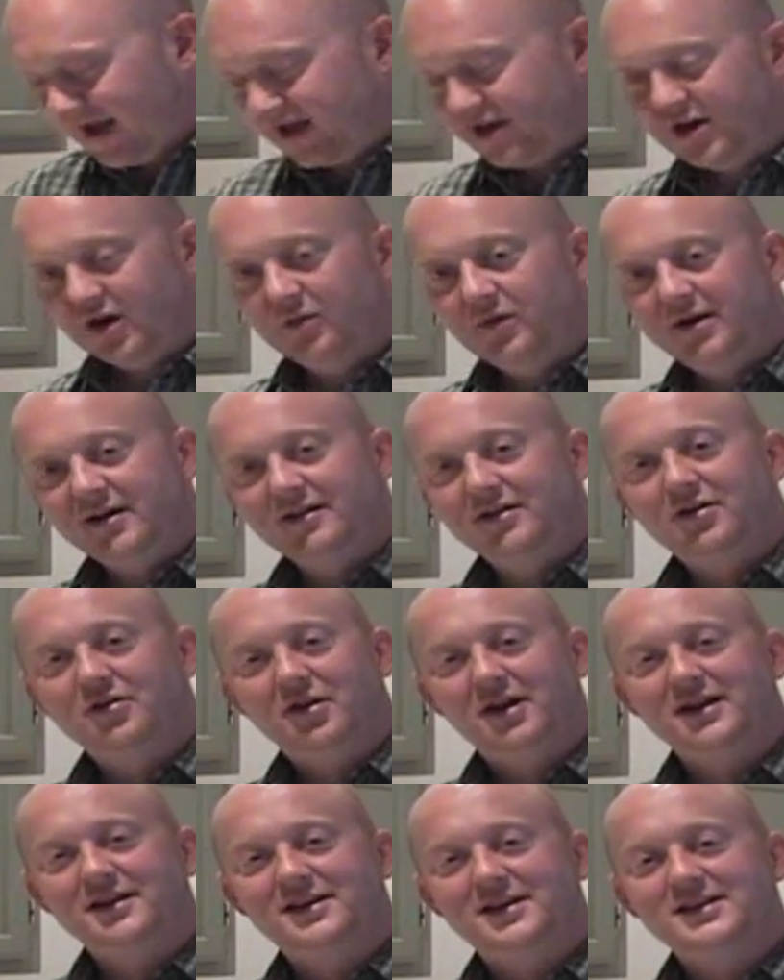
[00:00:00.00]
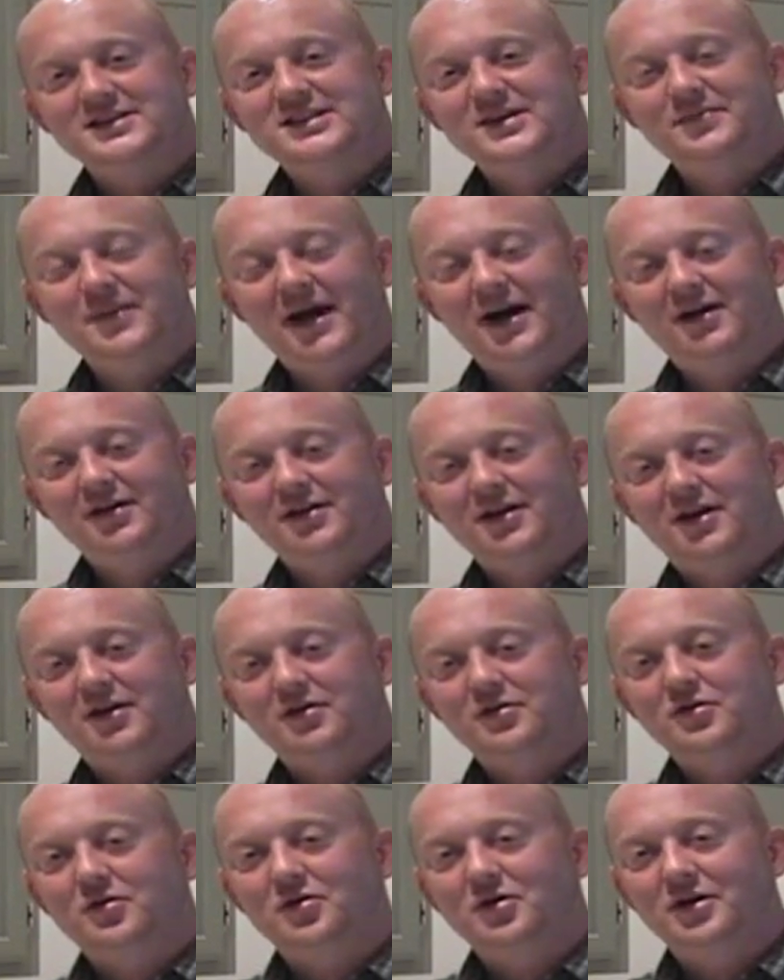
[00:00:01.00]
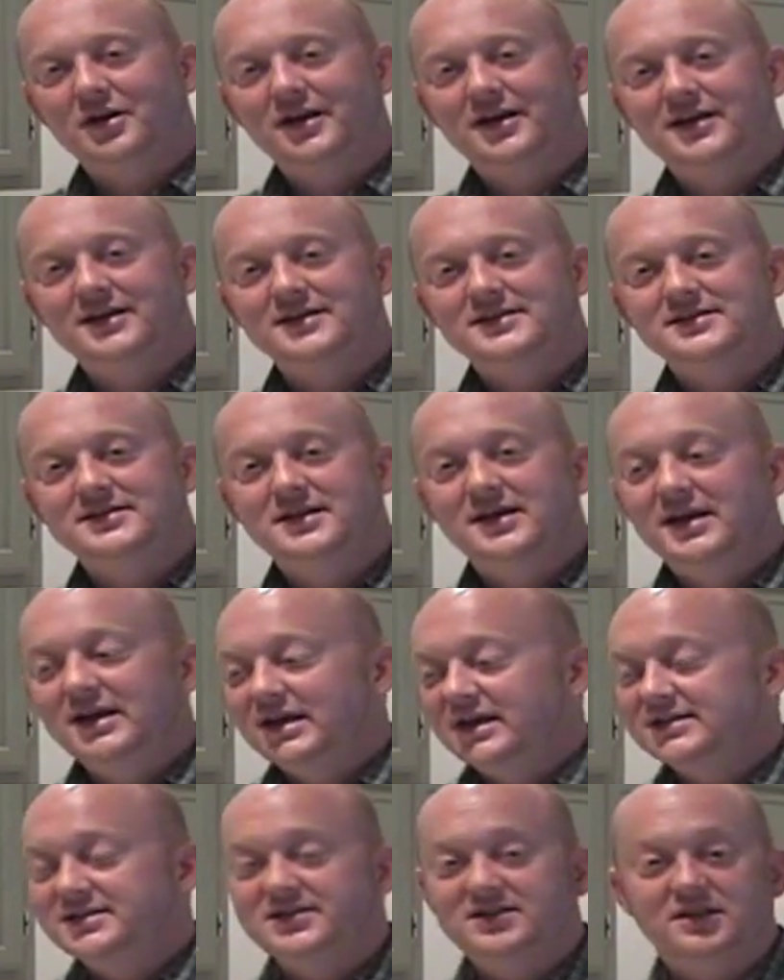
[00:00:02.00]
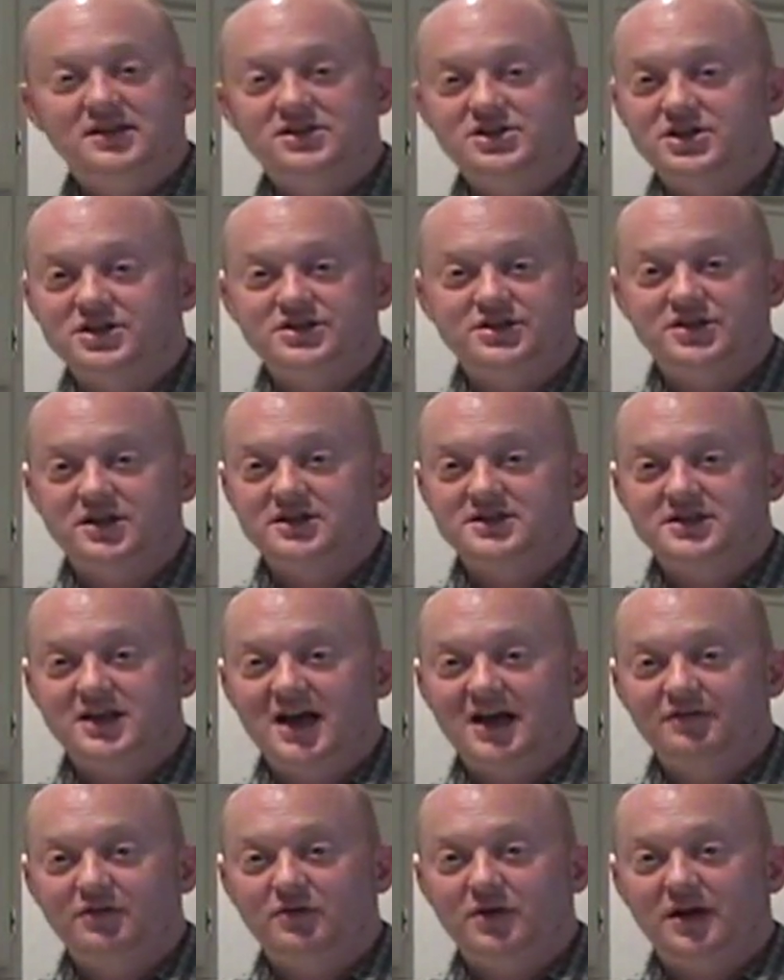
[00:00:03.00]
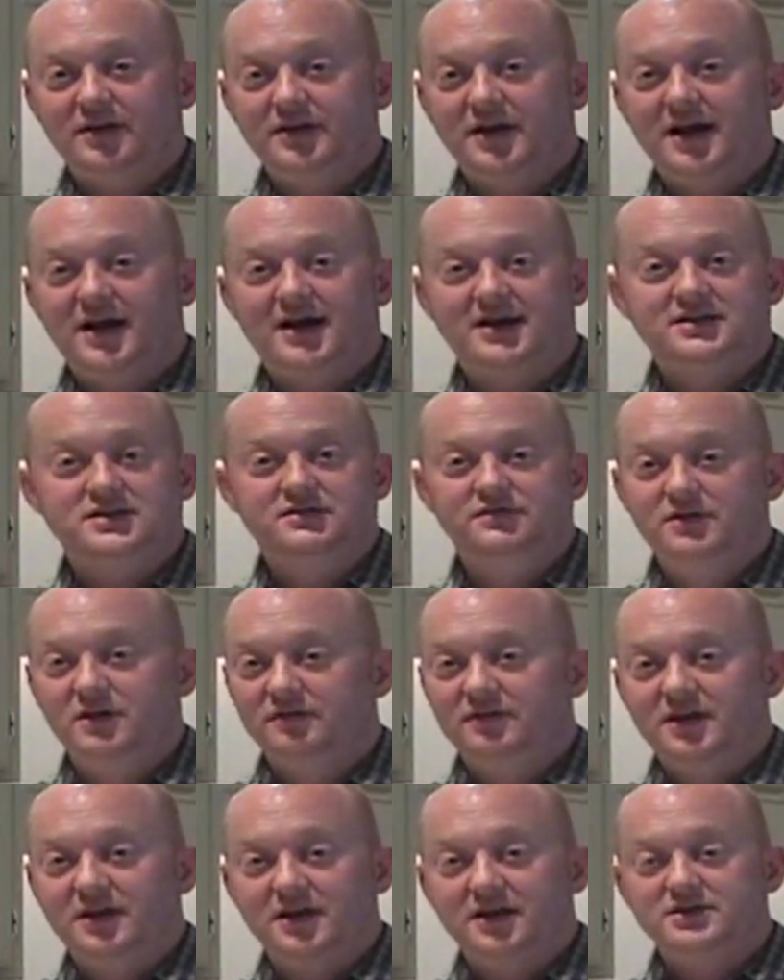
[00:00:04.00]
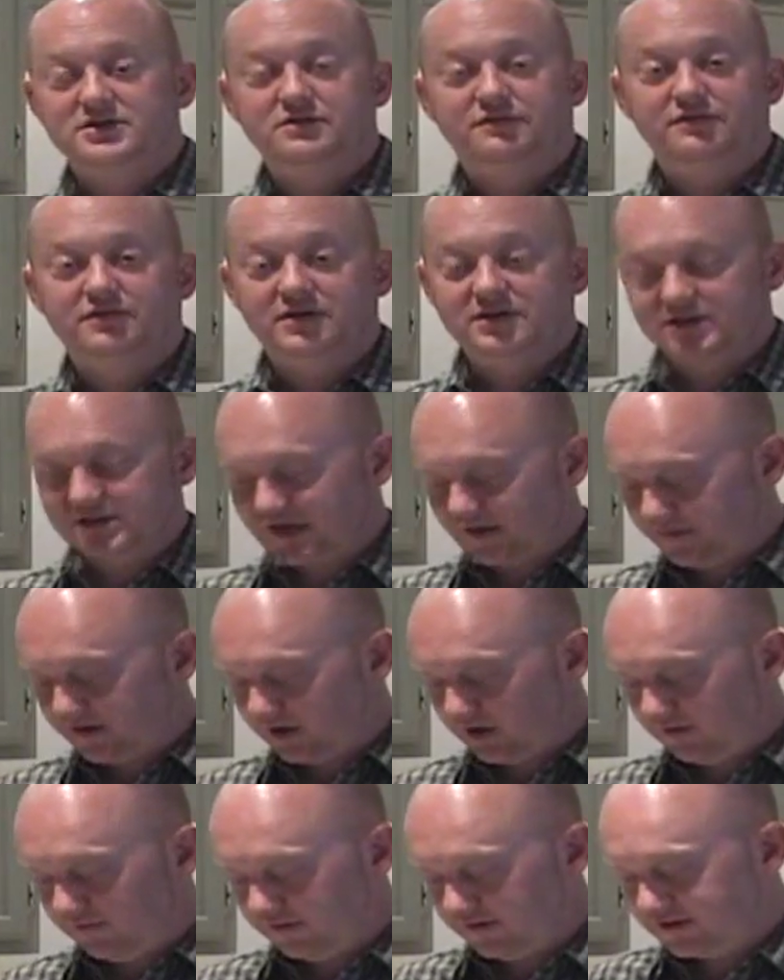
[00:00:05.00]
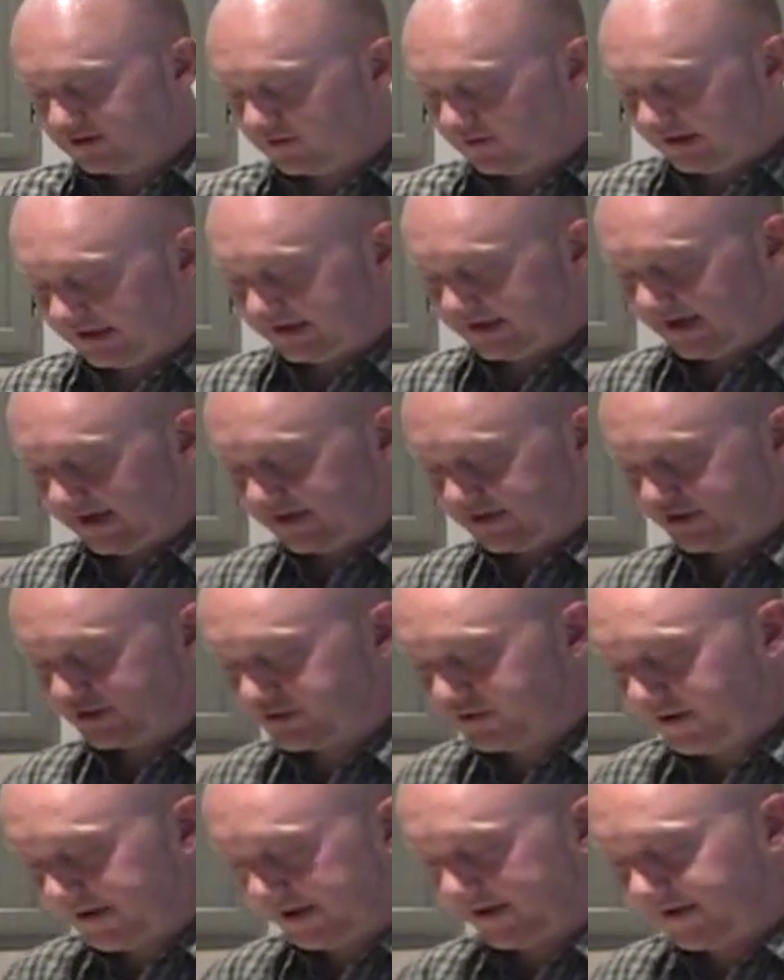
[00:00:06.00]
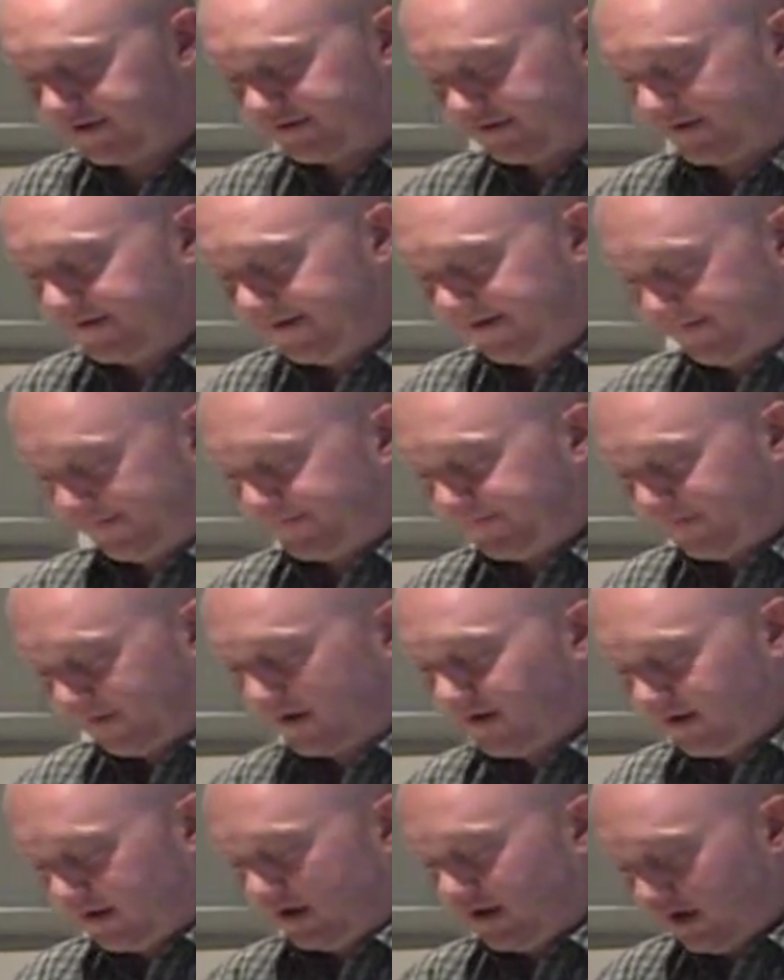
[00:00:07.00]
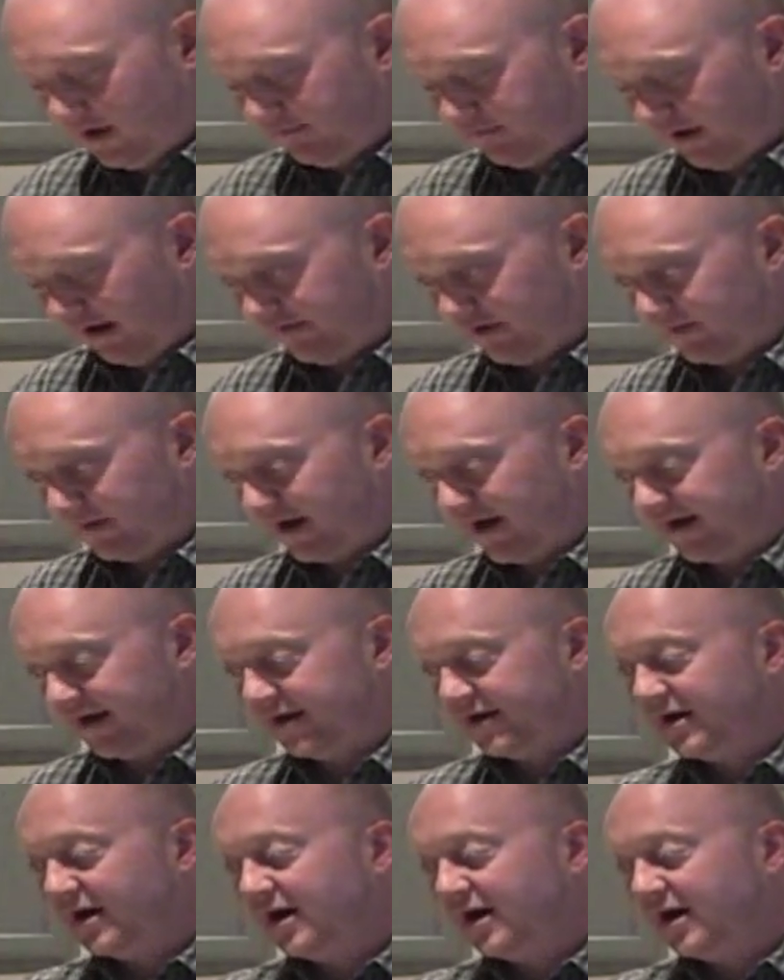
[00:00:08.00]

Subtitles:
You know, one of the great things about kettle corn is it's delicious just to have around the house if you have kids or friends coming over. It's a really nice treat for everybody.